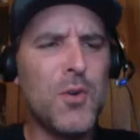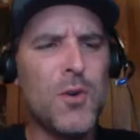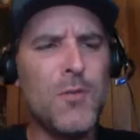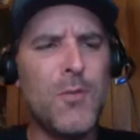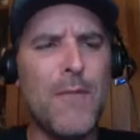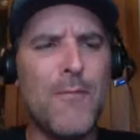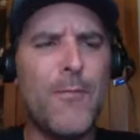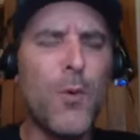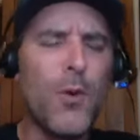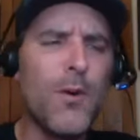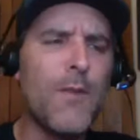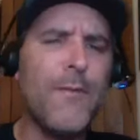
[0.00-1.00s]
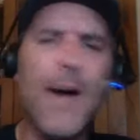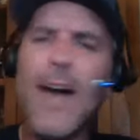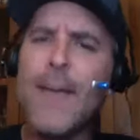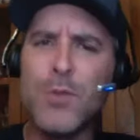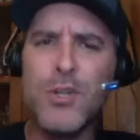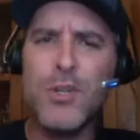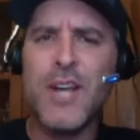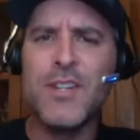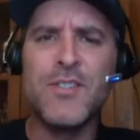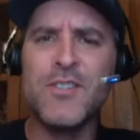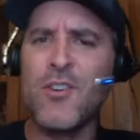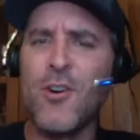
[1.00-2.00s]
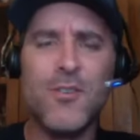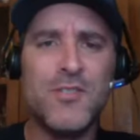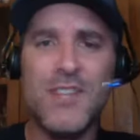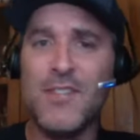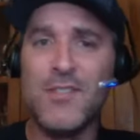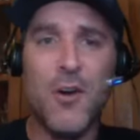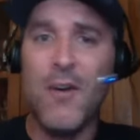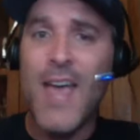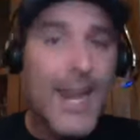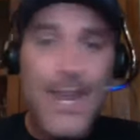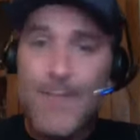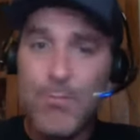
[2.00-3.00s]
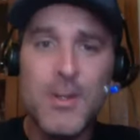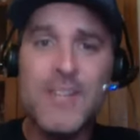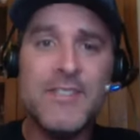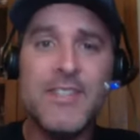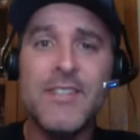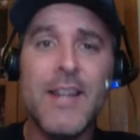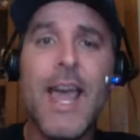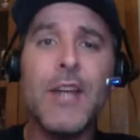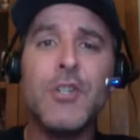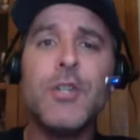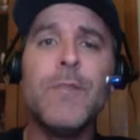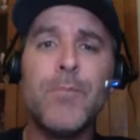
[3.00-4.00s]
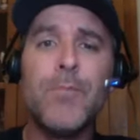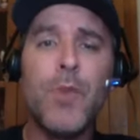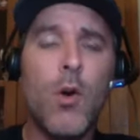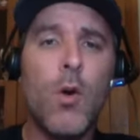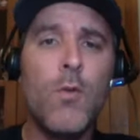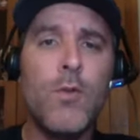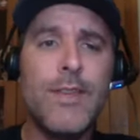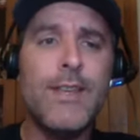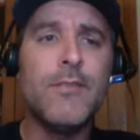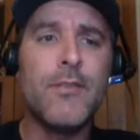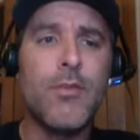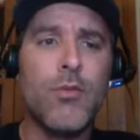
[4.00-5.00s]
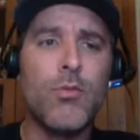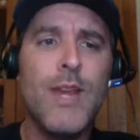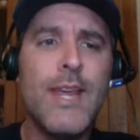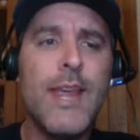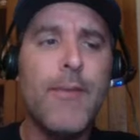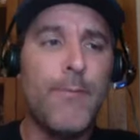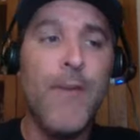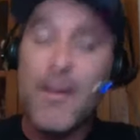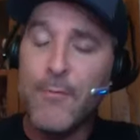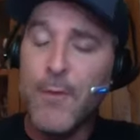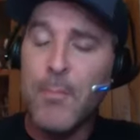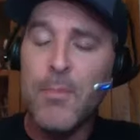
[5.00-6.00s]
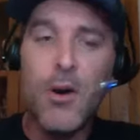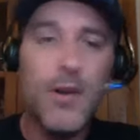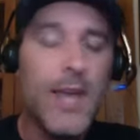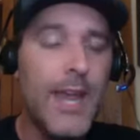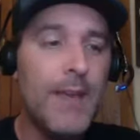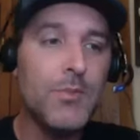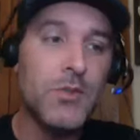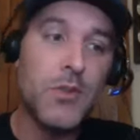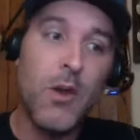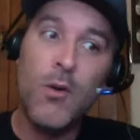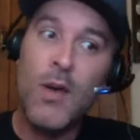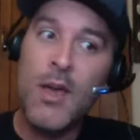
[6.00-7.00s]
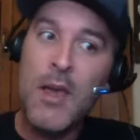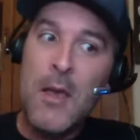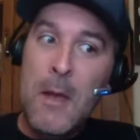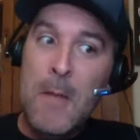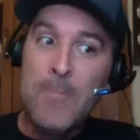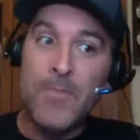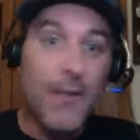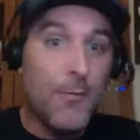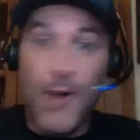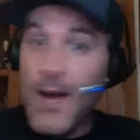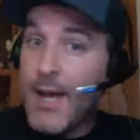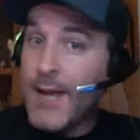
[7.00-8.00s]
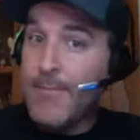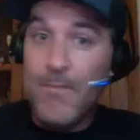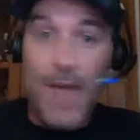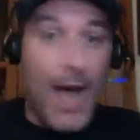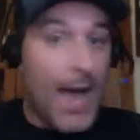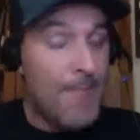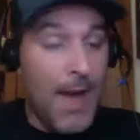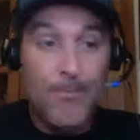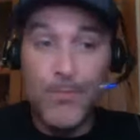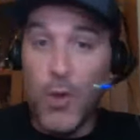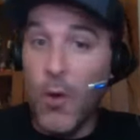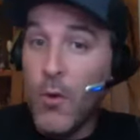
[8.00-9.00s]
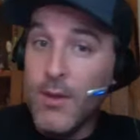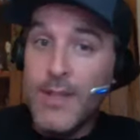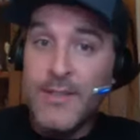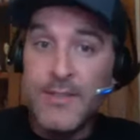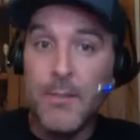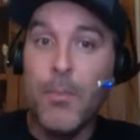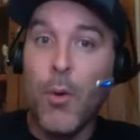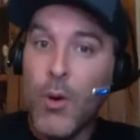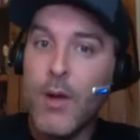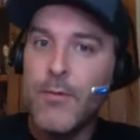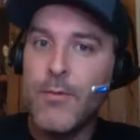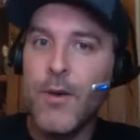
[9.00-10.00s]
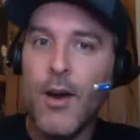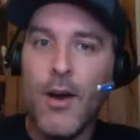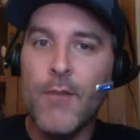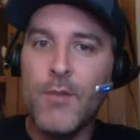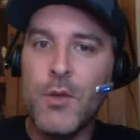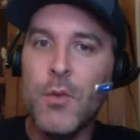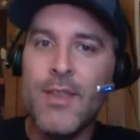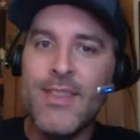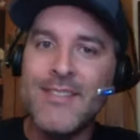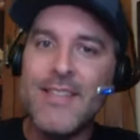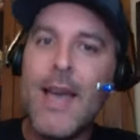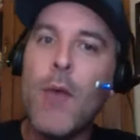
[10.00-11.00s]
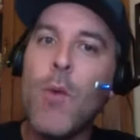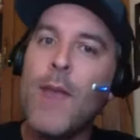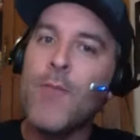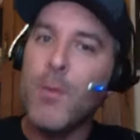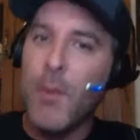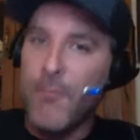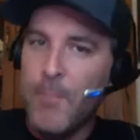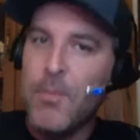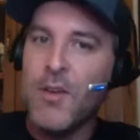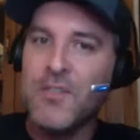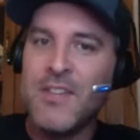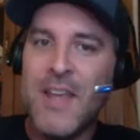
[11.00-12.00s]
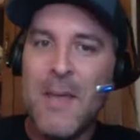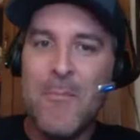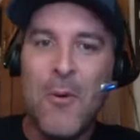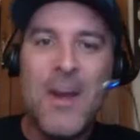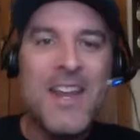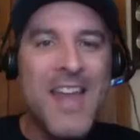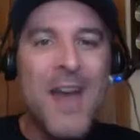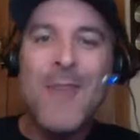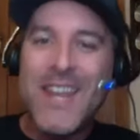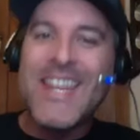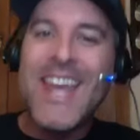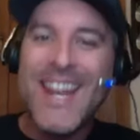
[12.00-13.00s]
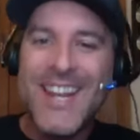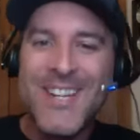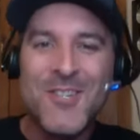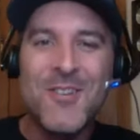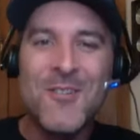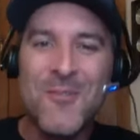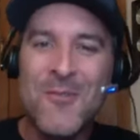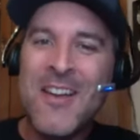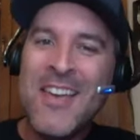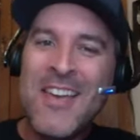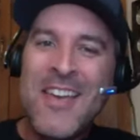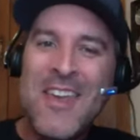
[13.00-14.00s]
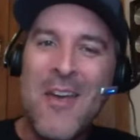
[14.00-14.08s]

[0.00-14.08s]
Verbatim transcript: of what four or five projected starters that saw any preseason action uh, over these three fake football games. So that's fine. I'm I'm totally supportive uh, of doing things that way from a football standpoint. Now we can get into you know